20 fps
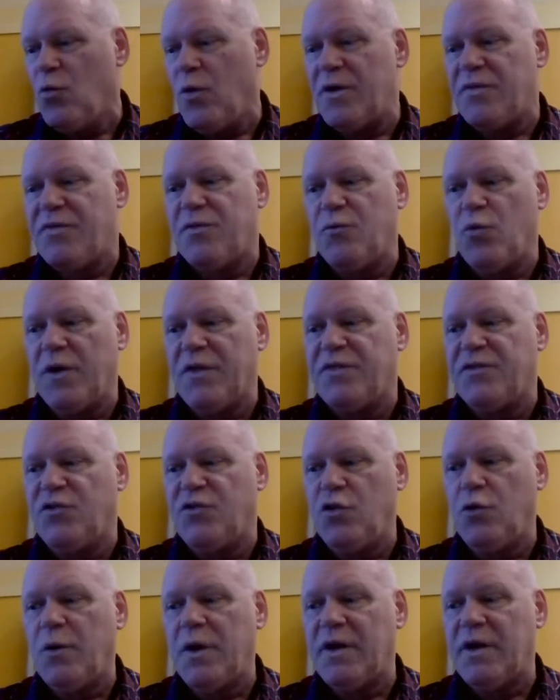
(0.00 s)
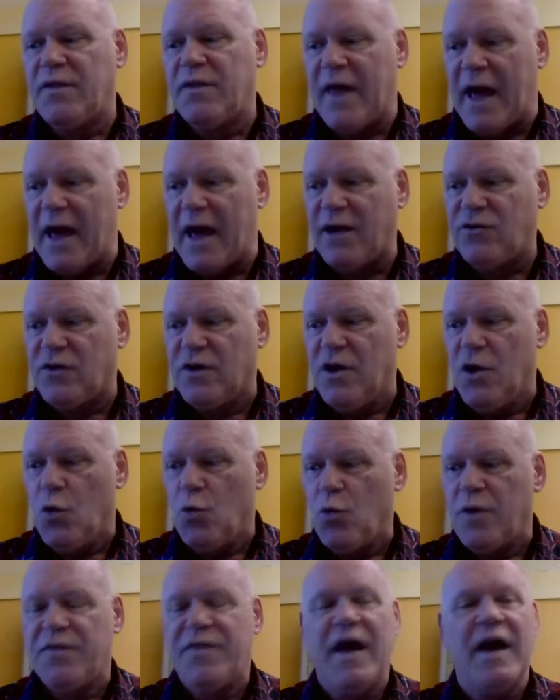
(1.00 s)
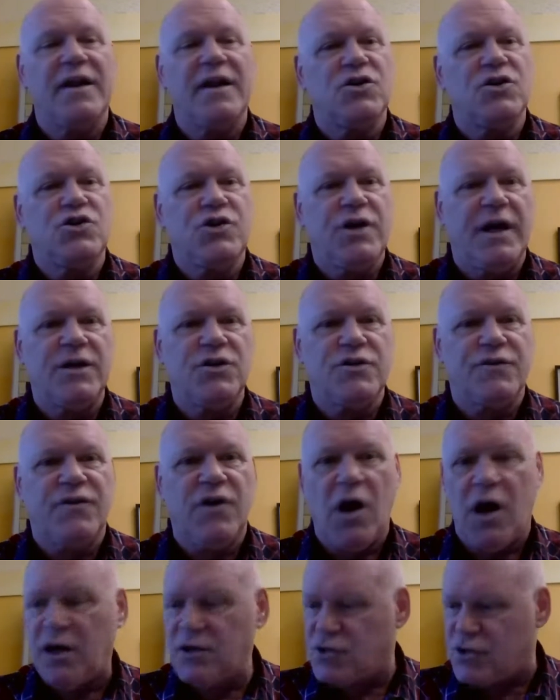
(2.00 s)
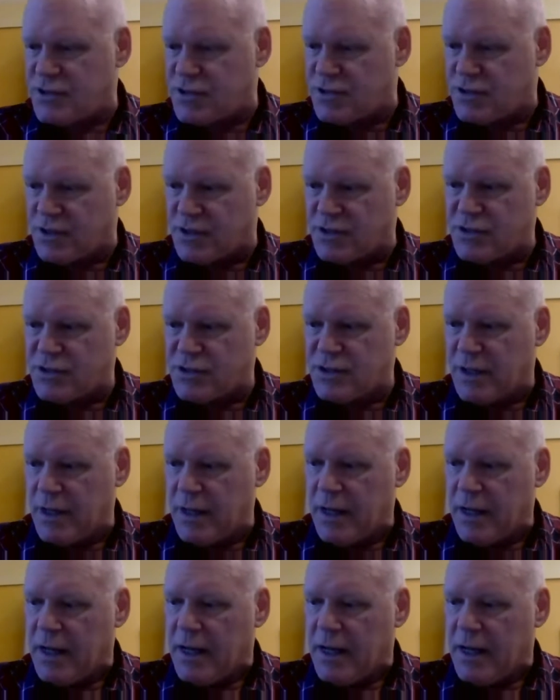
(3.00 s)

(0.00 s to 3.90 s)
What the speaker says: with doing that without a change of consciousness,